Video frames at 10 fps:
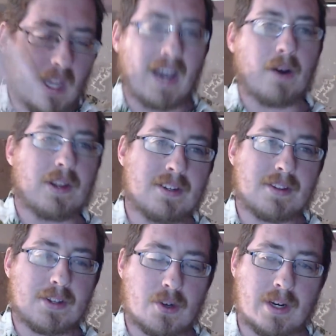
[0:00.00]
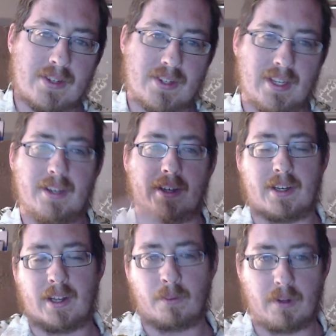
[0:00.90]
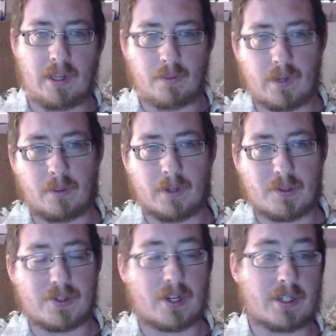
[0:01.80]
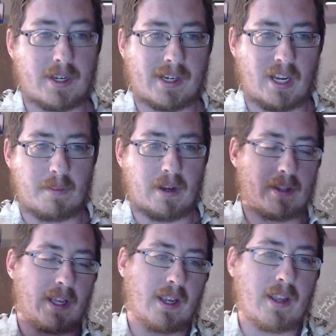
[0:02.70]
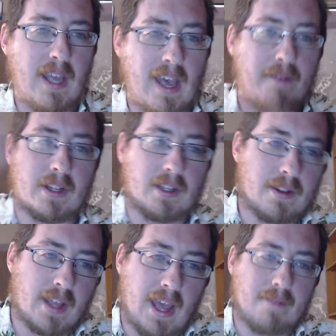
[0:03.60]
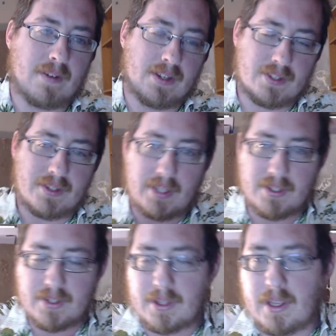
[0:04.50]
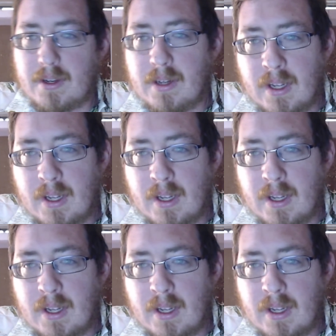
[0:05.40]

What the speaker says: out into the transcendent, in which we start talking about like heaven, the heavens and things like that.